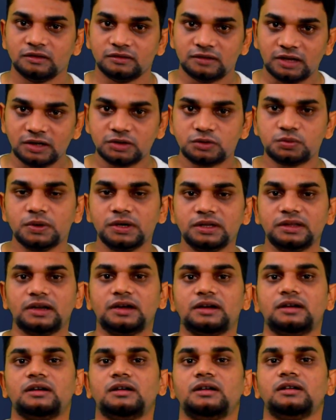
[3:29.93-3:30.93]
That's why
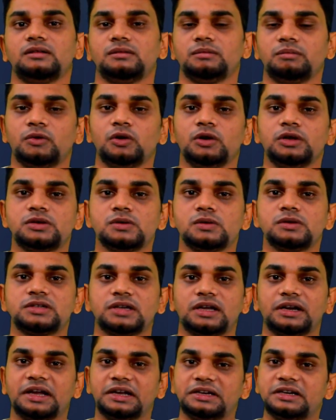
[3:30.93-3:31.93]
the molecules
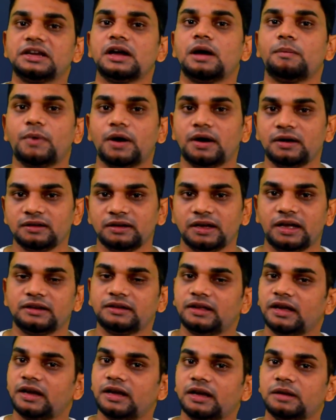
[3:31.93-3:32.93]
are getting apart and
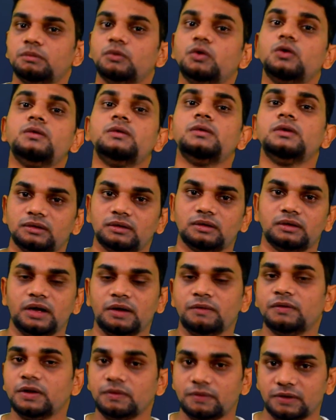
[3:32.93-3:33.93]
they can move
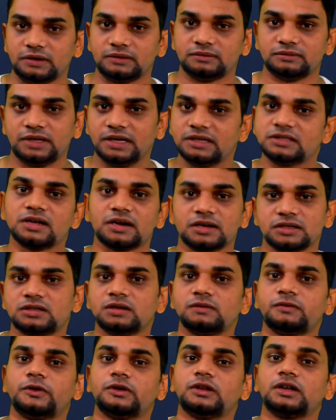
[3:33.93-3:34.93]
everywhere. That is the
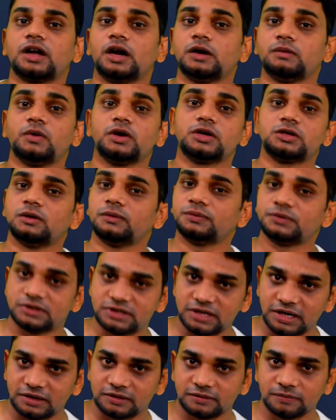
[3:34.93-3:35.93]
reason for the conversion of
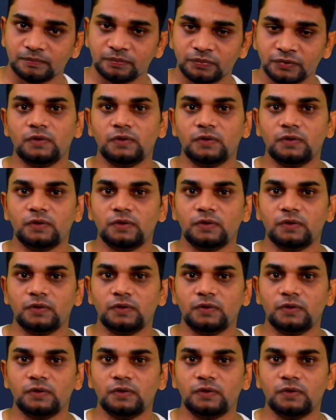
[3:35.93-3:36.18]
state.